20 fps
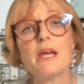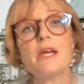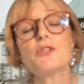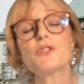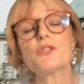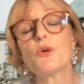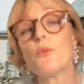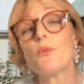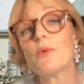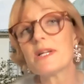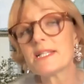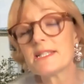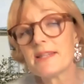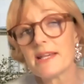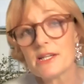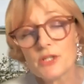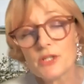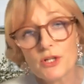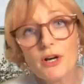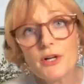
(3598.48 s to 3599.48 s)
Mm-hmm. So once
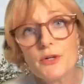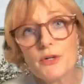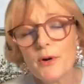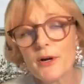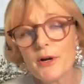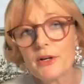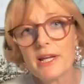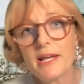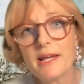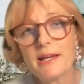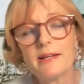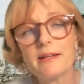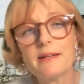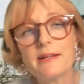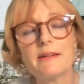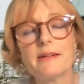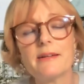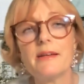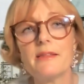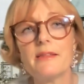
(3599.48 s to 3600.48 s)
they're not working,
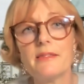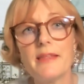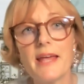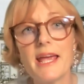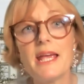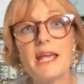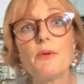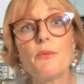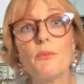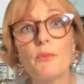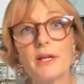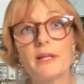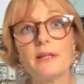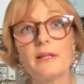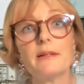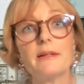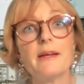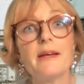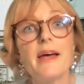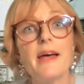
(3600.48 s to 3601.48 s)
they
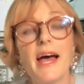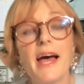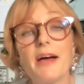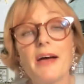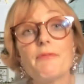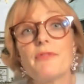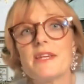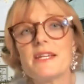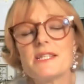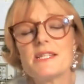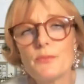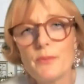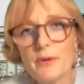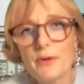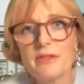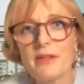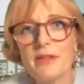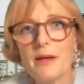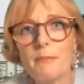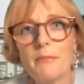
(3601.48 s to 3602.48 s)
will have this
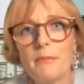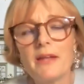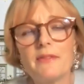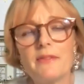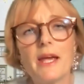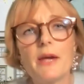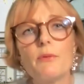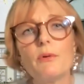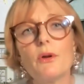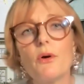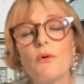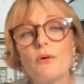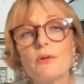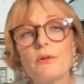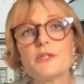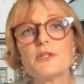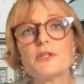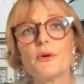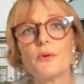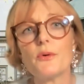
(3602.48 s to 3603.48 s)
with them, and they will
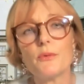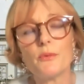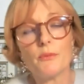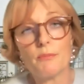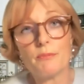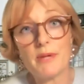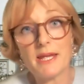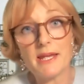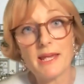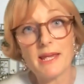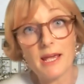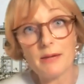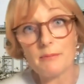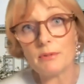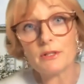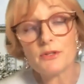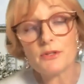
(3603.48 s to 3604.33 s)
also be able